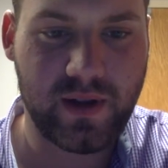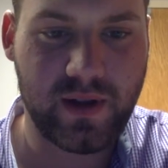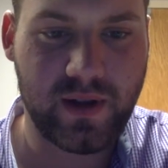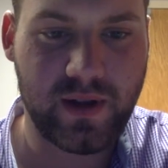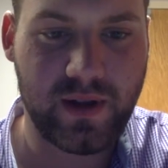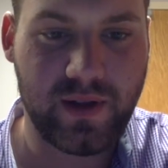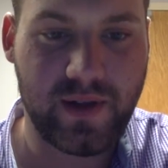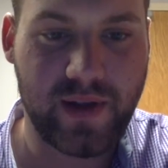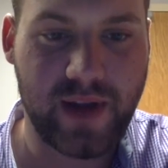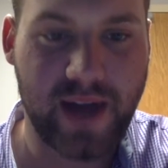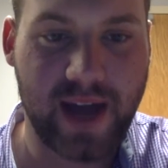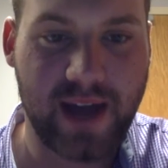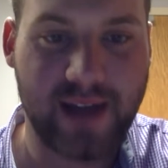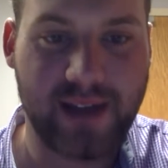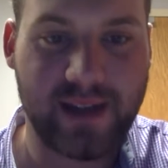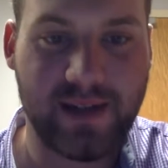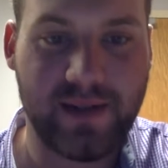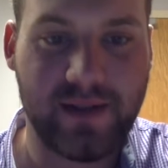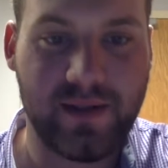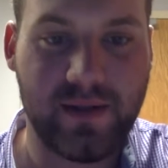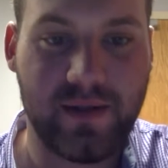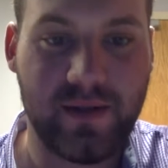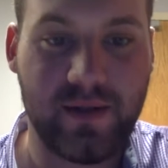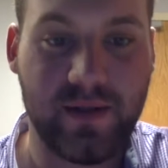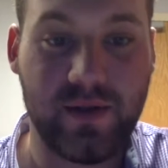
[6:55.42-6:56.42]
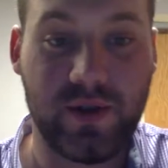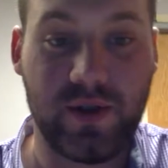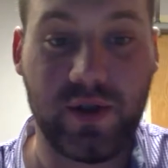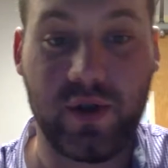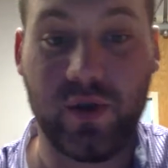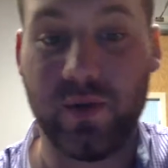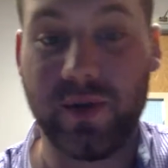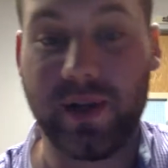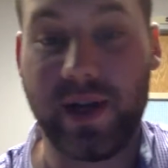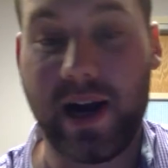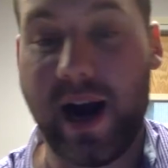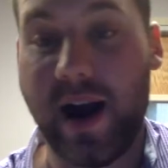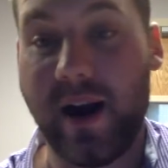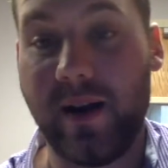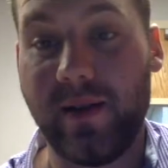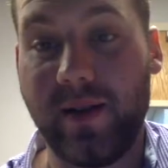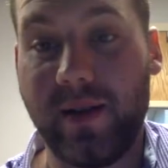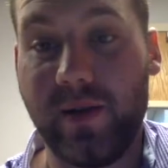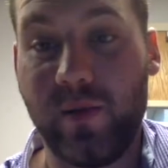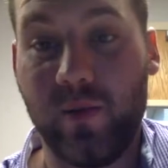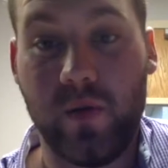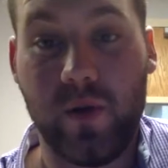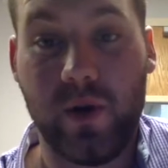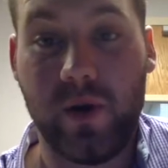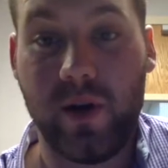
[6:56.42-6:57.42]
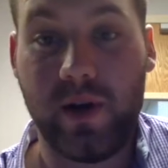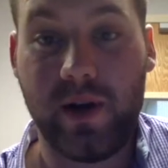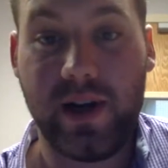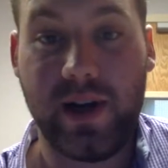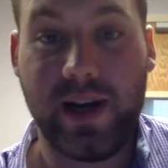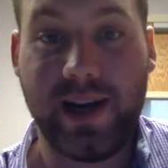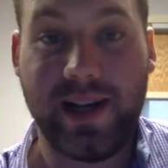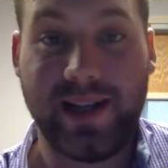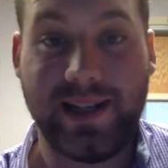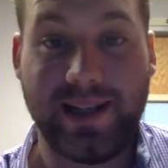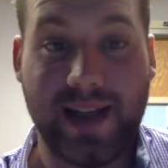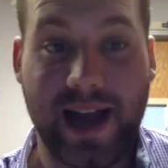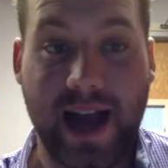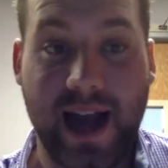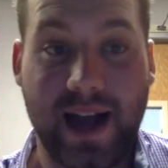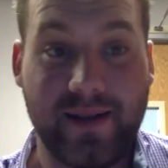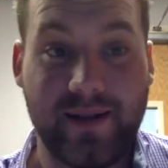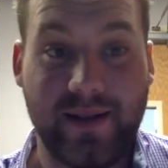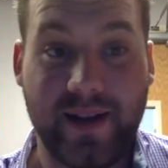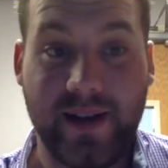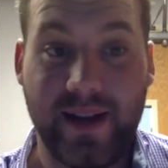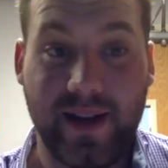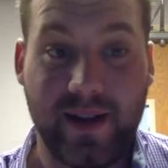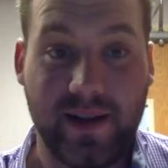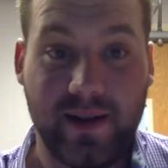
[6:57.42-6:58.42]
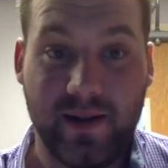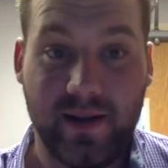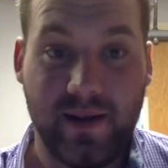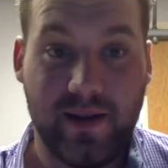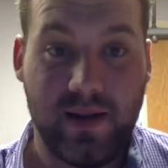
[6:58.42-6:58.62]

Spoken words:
that schools in Ireland were exactly